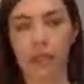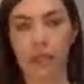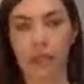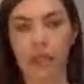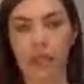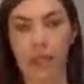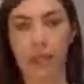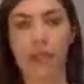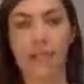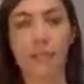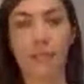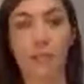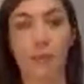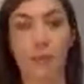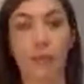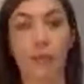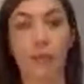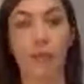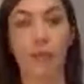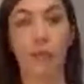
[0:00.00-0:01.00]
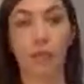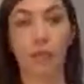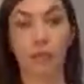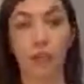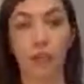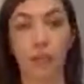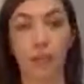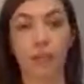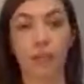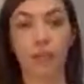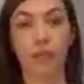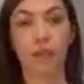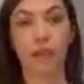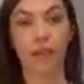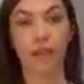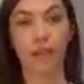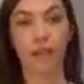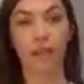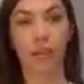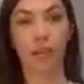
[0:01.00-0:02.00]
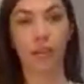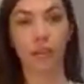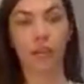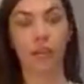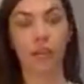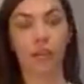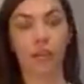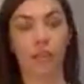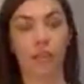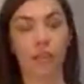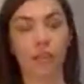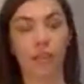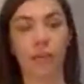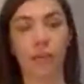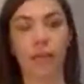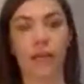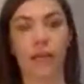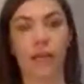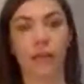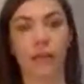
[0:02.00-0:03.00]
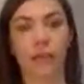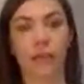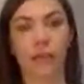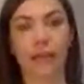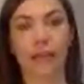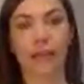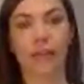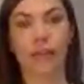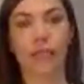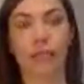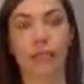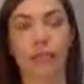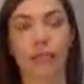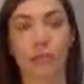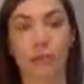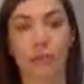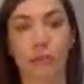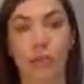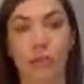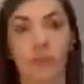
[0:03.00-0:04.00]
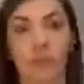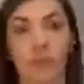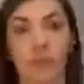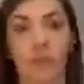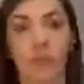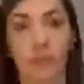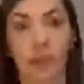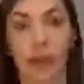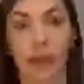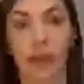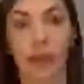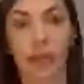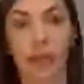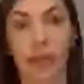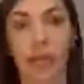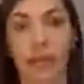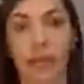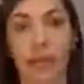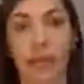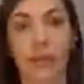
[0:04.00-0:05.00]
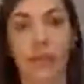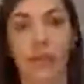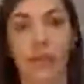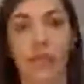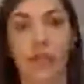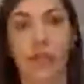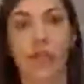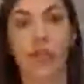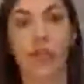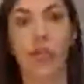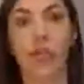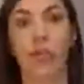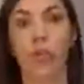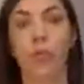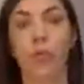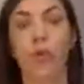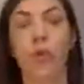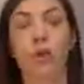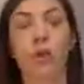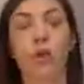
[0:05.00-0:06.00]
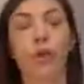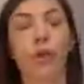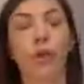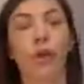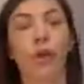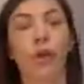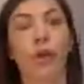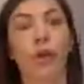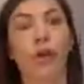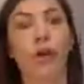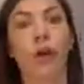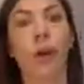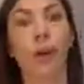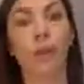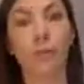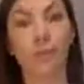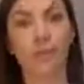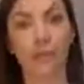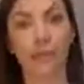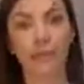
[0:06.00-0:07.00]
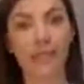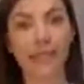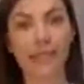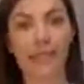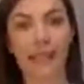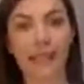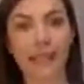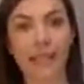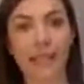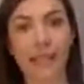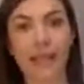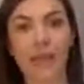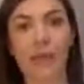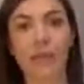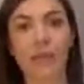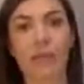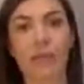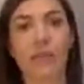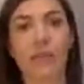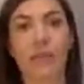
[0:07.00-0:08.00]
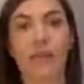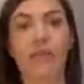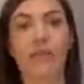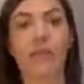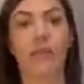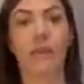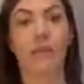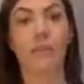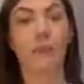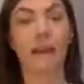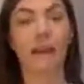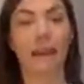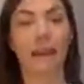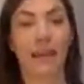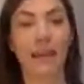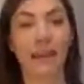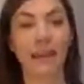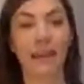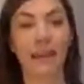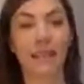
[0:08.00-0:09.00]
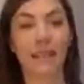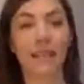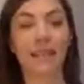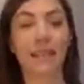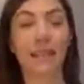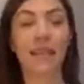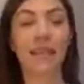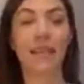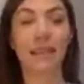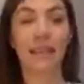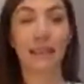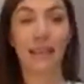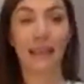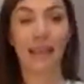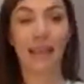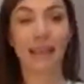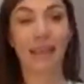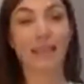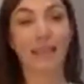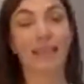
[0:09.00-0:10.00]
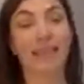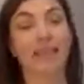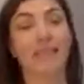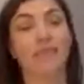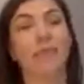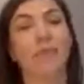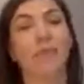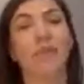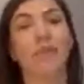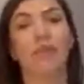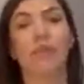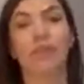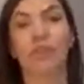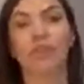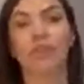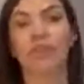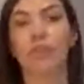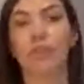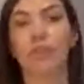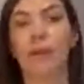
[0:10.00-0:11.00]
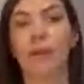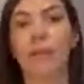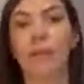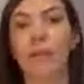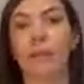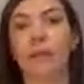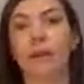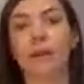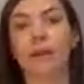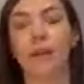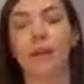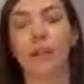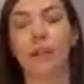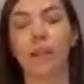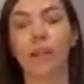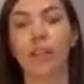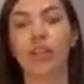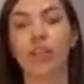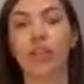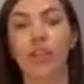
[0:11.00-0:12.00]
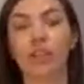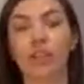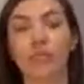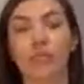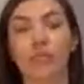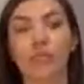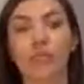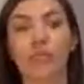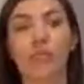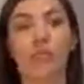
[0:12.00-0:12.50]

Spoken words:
This point can also be really good to help get control over the breath if you are hyperventilating or feeling very panicked. Again, this is one you can remember and use